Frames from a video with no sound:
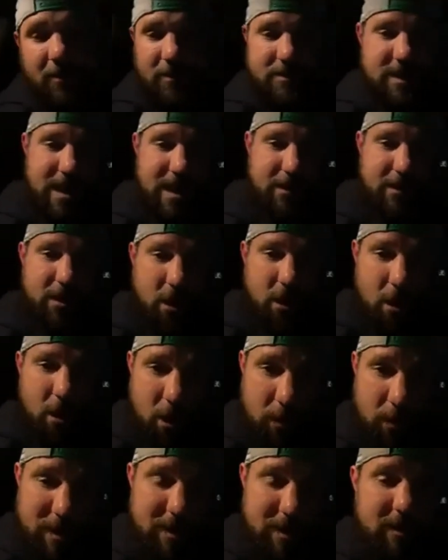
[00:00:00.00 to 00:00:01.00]
time at
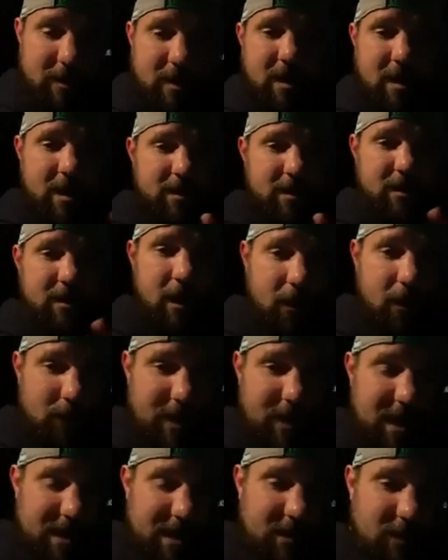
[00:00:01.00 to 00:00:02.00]
home, and
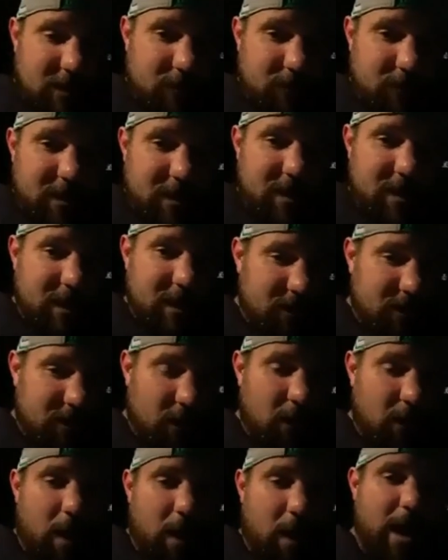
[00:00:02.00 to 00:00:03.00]
we get to
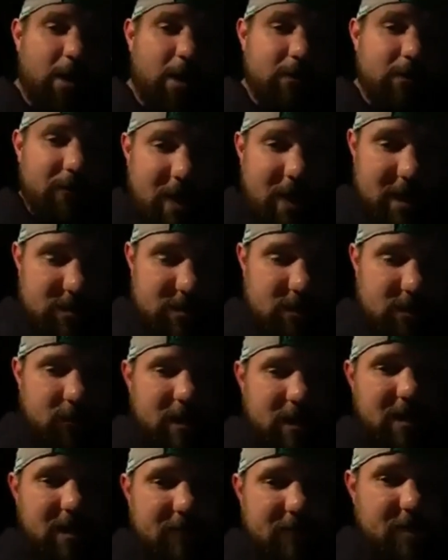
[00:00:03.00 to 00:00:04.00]
go away, we wrestle,
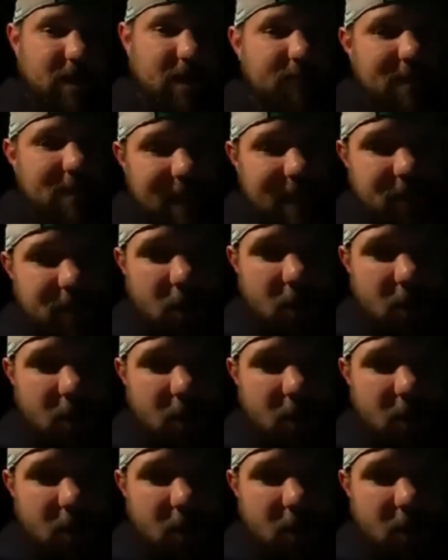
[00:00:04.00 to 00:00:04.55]
whatever, come back